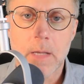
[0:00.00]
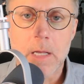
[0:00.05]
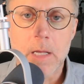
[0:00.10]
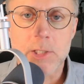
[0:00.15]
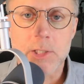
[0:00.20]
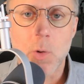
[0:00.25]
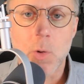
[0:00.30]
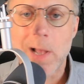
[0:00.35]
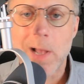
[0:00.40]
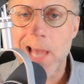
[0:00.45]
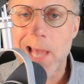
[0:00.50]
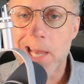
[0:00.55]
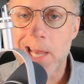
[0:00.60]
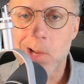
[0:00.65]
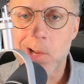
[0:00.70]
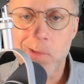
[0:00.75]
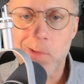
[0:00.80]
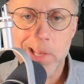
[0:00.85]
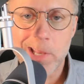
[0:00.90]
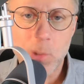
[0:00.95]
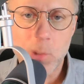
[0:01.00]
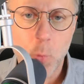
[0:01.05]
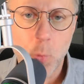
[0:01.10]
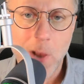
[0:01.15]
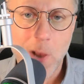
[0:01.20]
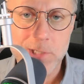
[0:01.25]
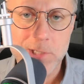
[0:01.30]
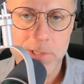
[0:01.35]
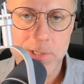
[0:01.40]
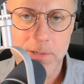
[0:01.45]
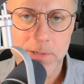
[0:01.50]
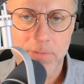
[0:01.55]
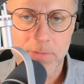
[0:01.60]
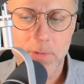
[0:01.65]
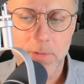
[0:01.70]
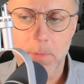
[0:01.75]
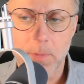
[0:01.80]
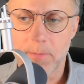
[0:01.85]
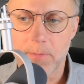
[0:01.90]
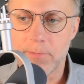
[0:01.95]
So I got a great question
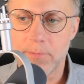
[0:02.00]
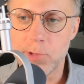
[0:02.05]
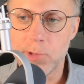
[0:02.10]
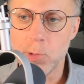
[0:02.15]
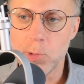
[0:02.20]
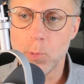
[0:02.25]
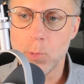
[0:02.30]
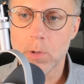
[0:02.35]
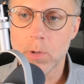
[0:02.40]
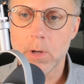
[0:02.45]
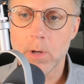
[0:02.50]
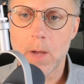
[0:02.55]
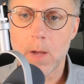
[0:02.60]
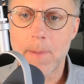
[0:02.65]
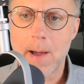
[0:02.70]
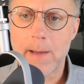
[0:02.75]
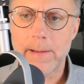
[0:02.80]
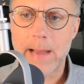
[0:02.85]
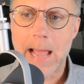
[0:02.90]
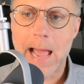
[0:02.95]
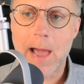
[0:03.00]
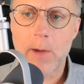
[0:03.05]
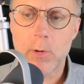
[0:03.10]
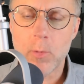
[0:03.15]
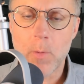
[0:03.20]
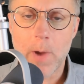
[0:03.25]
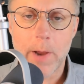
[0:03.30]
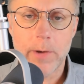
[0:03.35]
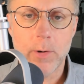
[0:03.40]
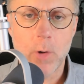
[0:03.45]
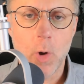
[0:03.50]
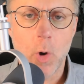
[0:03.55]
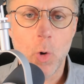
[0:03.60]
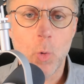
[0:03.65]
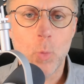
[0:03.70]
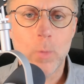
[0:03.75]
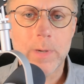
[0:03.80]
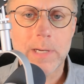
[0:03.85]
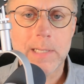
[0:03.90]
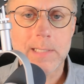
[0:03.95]
from a viewer about how do I
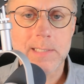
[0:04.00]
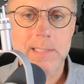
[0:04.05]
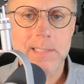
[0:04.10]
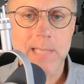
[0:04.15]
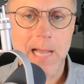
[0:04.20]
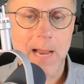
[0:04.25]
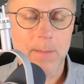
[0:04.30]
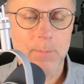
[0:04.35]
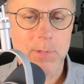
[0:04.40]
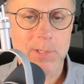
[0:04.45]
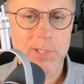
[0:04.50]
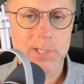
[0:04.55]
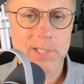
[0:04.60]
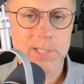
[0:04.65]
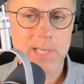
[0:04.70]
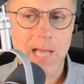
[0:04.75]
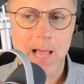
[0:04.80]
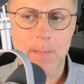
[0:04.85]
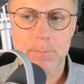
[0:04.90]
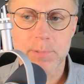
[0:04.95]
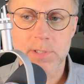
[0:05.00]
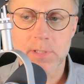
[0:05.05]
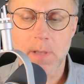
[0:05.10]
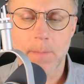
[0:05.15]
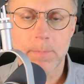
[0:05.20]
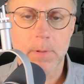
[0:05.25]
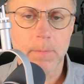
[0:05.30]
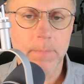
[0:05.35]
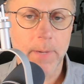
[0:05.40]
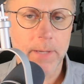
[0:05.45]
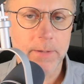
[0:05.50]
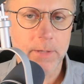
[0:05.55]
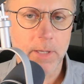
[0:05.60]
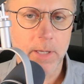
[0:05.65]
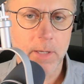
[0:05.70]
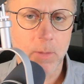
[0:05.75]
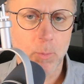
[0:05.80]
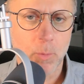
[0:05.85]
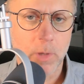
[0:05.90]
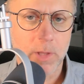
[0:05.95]
know when it's time to stop
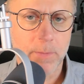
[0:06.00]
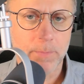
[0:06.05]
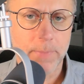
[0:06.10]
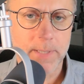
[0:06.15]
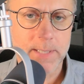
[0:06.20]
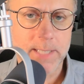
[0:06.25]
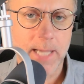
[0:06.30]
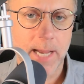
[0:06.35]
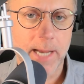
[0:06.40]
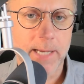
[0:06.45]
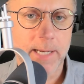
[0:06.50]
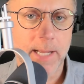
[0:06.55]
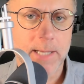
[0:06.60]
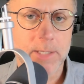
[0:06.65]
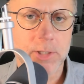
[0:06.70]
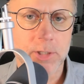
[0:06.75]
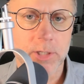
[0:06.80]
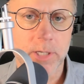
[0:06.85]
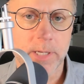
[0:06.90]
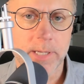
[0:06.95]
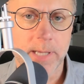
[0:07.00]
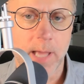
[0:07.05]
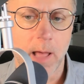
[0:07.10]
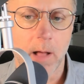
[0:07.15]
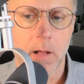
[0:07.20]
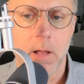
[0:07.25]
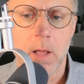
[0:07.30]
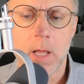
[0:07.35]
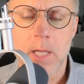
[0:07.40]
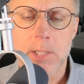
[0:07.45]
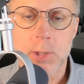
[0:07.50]
supplementing with betaine HCl?